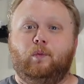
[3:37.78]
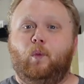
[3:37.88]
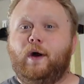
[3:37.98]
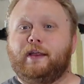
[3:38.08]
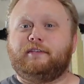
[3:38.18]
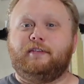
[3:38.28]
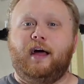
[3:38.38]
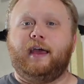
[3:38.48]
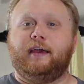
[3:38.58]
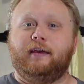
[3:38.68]
what it's
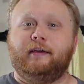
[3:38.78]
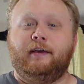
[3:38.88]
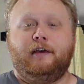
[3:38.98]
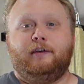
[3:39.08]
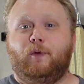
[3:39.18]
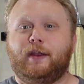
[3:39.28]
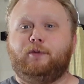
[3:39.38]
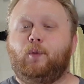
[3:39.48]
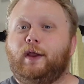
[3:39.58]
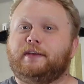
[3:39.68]
like.
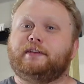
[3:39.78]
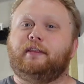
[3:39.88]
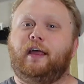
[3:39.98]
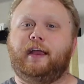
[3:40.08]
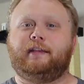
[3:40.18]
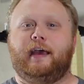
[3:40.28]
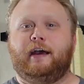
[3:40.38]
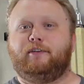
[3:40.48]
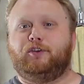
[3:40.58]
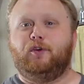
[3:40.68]
What is it like to
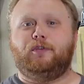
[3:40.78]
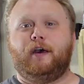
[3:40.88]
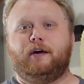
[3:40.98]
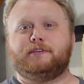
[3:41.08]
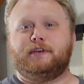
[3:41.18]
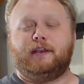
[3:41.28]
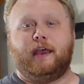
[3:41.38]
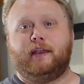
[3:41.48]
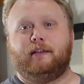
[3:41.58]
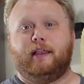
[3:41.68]
have a
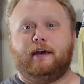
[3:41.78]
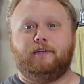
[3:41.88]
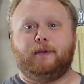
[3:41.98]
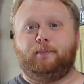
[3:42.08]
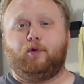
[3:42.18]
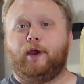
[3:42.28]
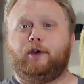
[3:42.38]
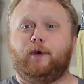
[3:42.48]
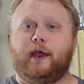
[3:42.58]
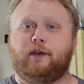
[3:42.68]
2011
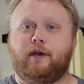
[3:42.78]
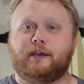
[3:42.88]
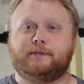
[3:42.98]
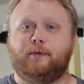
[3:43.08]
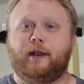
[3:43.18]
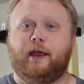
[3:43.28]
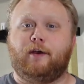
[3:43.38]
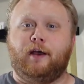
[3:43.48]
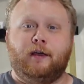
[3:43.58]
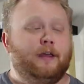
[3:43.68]
pre-Creator Expert
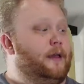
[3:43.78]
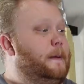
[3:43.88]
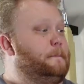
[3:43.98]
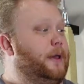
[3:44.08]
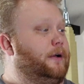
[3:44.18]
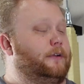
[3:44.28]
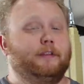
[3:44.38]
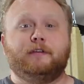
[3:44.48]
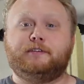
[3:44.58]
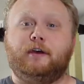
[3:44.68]
era
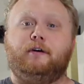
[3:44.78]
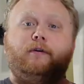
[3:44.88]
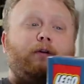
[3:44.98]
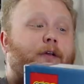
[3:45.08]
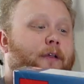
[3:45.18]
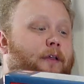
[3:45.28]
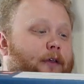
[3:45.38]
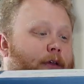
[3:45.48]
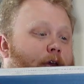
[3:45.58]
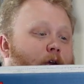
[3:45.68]
build? So
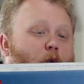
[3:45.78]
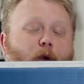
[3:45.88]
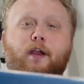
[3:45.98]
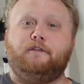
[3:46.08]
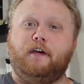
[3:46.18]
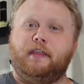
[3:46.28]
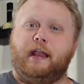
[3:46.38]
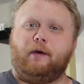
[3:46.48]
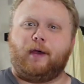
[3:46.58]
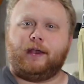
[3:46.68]
we're going to find that
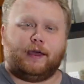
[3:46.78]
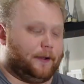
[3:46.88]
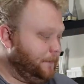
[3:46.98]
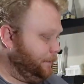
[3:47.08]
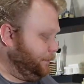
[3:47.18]
out right now.